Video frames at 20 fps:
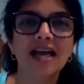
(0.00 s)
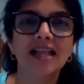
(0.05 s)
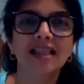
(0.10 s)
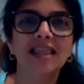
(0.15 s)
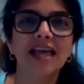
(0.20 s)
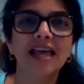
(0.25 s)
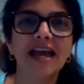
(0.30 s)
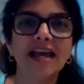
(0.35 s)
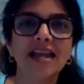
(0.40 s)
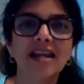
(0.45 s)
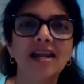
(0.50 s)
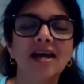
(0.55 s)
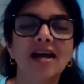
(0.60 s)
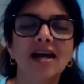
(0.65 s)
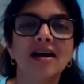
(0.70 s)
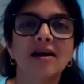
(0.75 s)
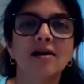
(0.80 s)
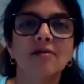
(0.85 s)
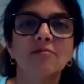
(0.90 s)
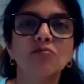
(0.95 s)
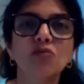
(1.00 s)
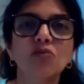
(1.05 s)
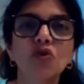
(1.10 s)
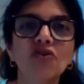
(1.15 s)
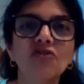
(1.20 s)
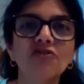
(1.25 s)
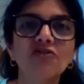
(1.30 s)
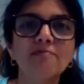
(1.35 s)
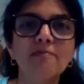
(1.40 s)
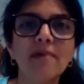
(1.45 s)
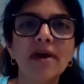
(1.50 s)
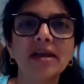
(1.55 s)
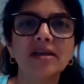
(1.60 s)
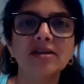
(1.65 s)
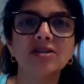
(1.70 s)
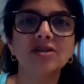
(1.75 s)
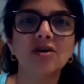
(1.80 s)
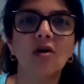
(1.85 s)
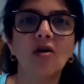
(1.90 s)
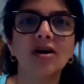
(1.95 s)
then
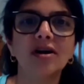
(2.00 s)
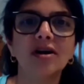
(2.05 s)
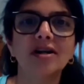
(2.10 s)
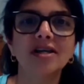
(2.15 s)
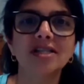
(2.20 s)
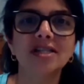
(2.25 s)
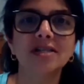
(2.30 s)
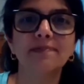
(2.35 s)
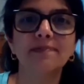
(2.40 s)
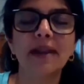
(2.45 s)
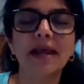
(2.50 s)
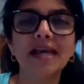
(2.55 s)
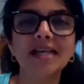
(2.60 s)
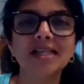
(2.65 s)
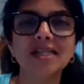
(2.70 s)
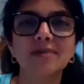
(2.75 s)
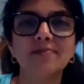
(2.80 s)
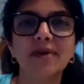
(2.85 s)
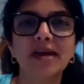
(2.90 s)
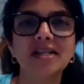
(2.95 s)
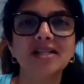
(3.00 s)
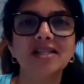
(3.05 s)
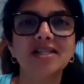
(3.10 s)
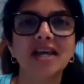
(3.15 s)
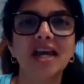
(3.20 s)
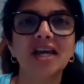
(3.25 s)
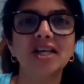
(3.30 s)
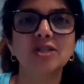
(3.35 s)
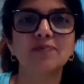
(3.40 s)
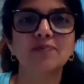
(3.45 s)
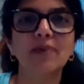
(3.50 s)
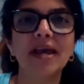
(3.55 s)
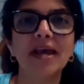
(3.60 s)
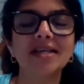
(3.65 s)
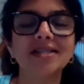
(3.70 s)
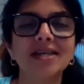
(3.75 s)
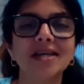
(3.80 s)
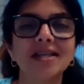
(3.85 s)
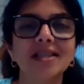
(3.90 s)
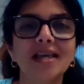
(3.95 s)
movement or displacement takes
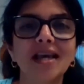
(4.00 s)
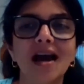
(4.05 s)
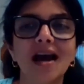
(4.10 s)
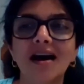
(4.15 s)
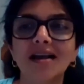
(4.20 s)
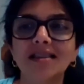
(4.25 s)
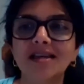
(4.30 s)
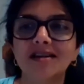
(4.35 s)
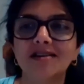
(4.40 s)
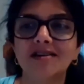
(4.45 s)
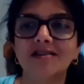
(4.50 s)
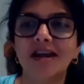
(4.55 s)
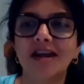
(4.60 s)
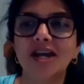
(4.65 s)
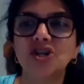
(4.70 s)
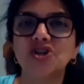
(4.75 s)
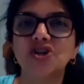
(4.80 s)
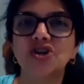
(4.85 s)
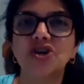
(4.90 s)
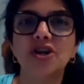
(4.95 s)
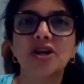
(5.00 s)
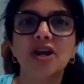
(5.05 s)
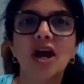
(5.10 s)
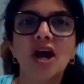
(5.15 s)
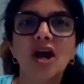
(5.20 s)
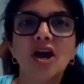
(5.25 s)
place in the other direction.